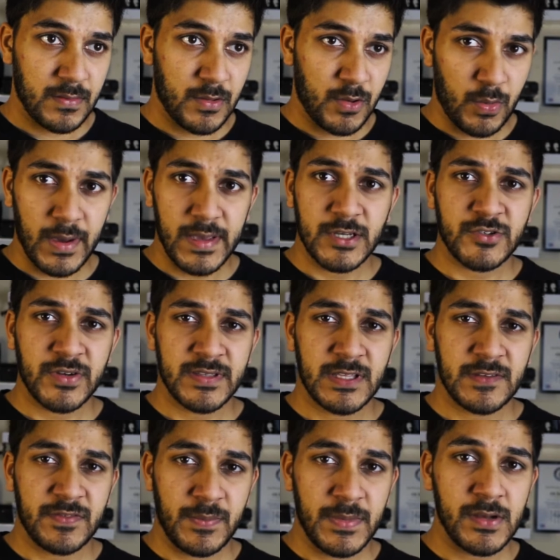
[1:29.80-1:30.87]
quite
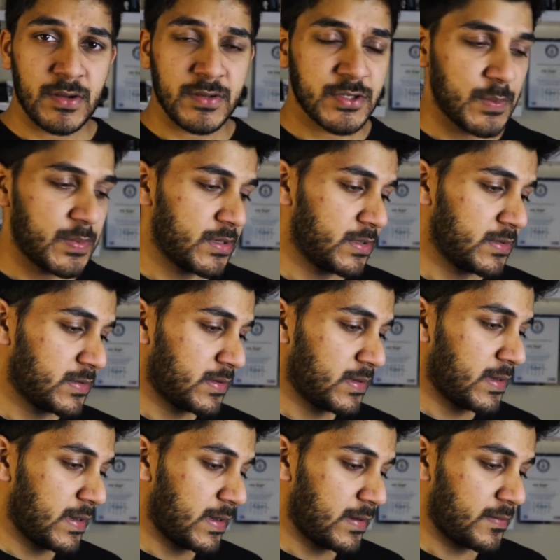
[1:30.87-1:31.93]
interesting for me also, because
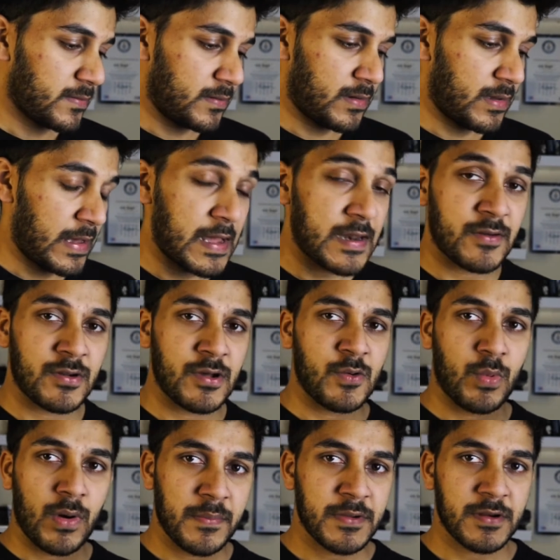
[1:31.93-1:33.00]
I don't know
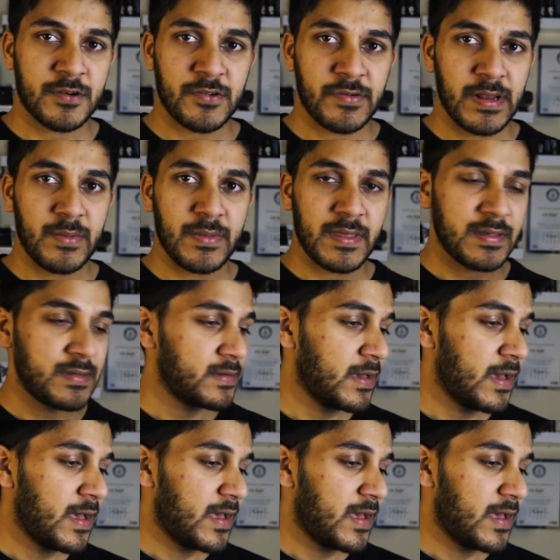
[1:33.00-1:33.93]
what I'm going to create with this,